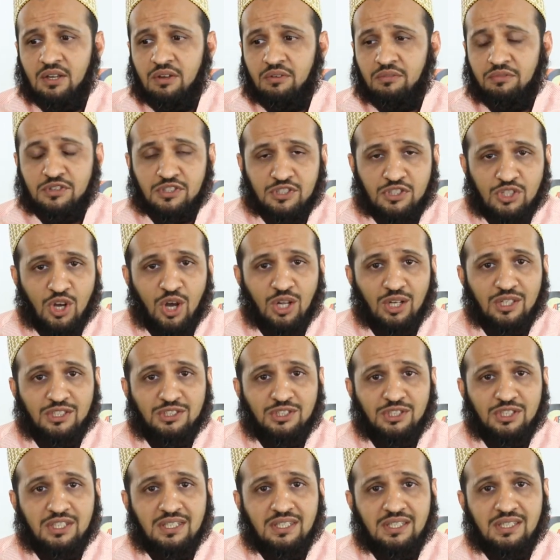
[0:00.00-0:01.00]

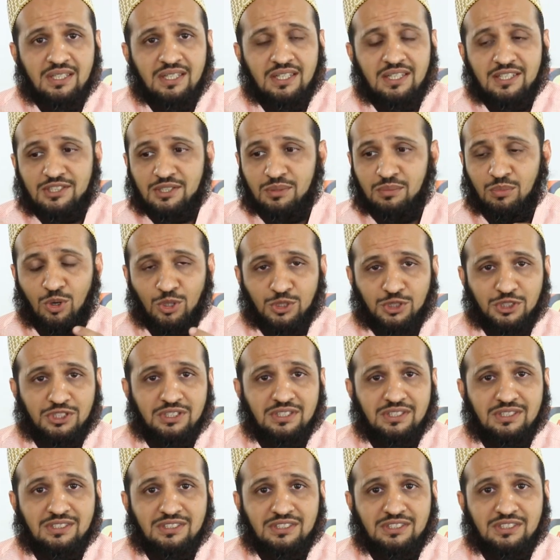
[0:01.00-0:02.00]
physiology, his
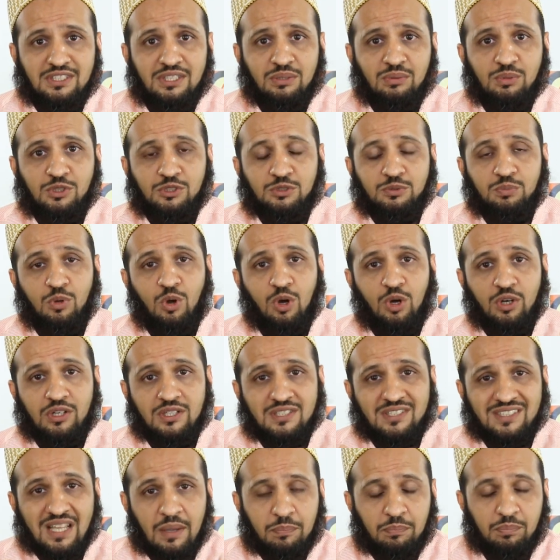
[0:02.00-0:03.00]
emotions. He was more
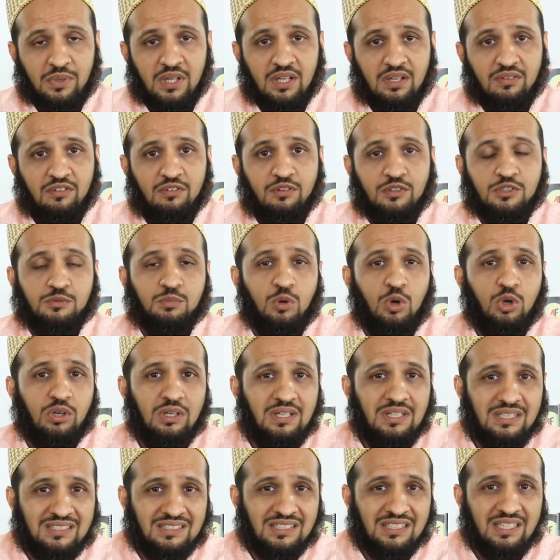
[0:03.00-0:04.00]
receptive, he was more
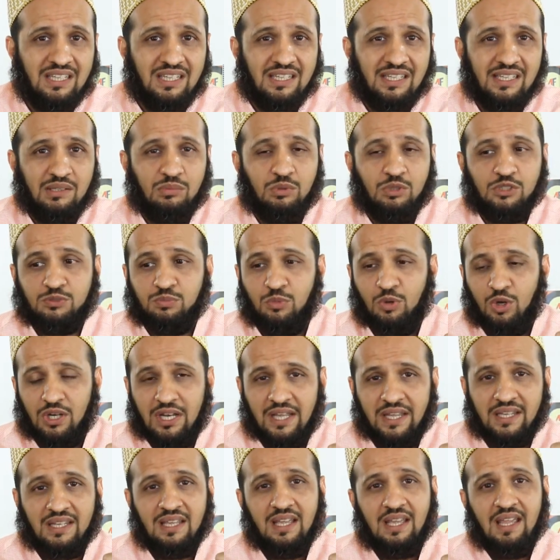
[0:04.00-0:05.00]
listening, he was more
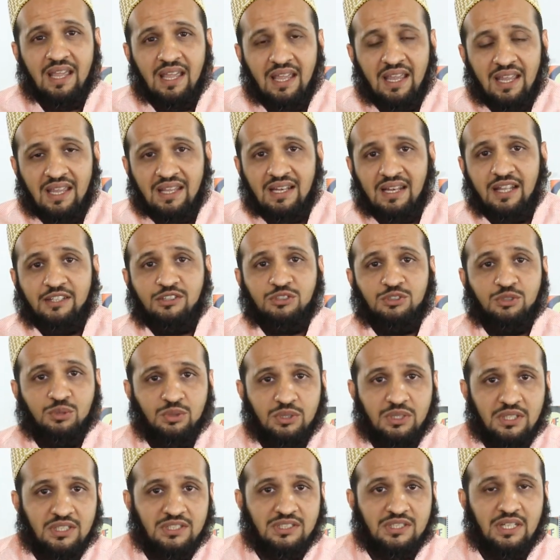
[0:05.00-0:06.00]
like, hey, let's do
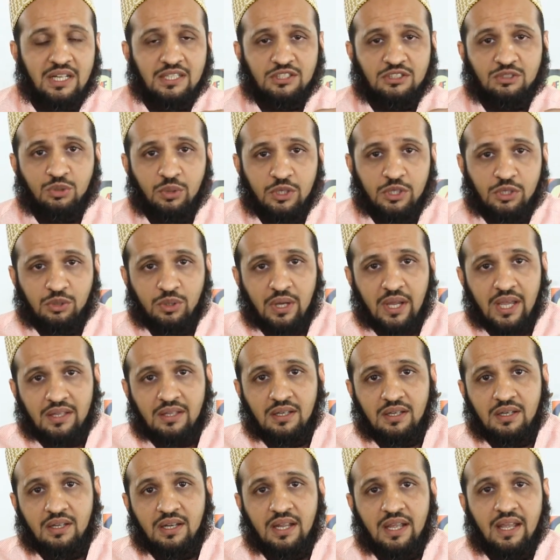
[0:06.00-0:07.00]
this, let's do it
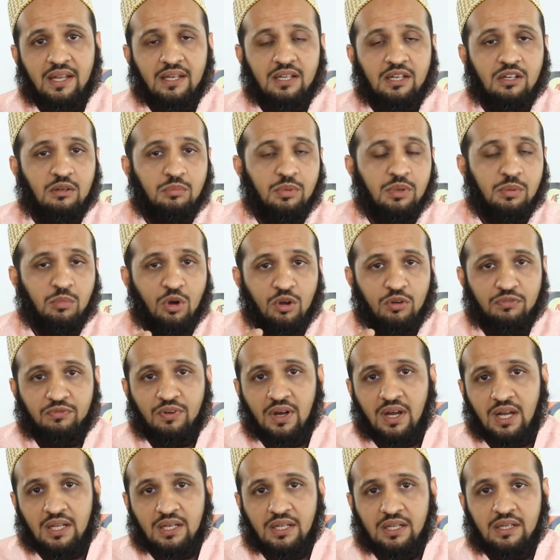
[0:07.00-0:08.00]
together, and it'll be more
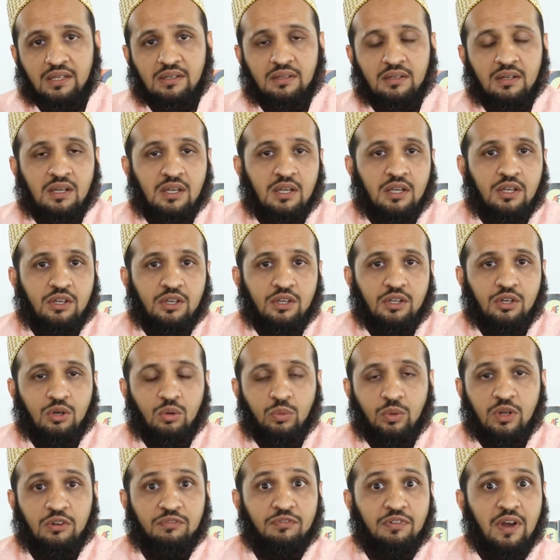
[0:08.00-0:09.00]
fun. And, you know,
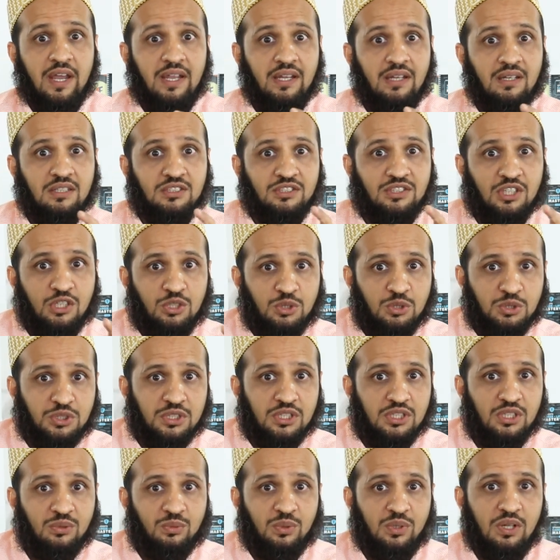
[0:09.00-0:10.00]
we'll find the
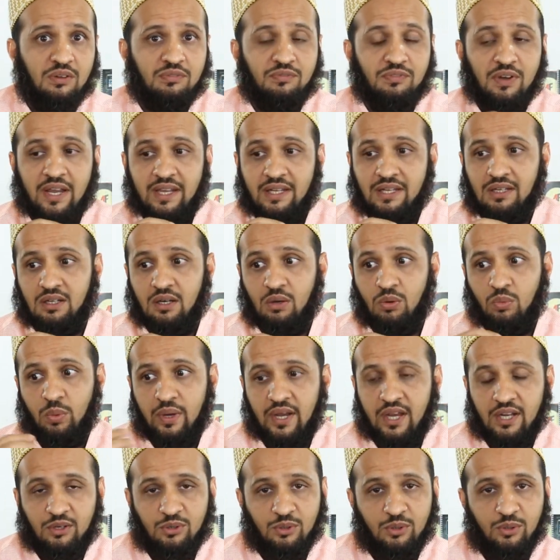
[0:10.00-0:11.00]
solution, we'll find a
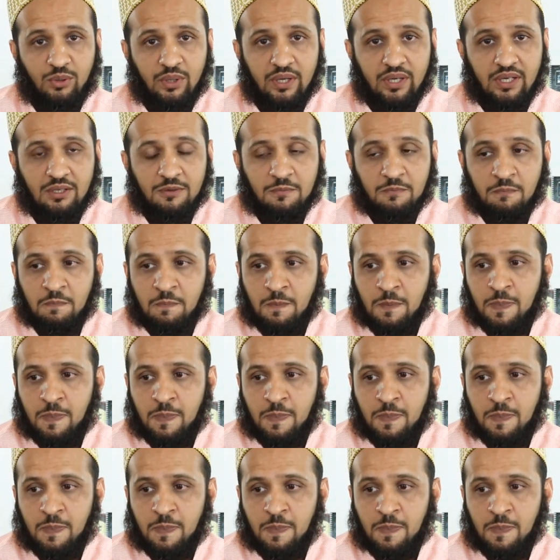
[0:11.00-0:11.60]
way to do it